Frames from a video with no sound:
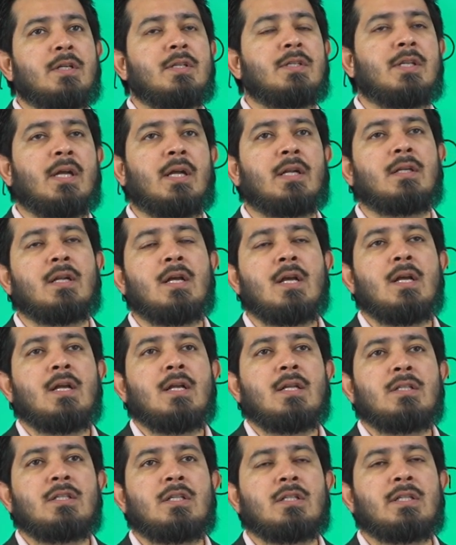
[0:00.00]
He said,
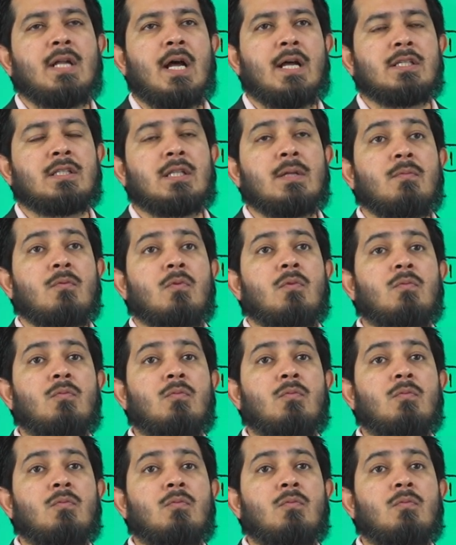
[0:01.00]
just ask them,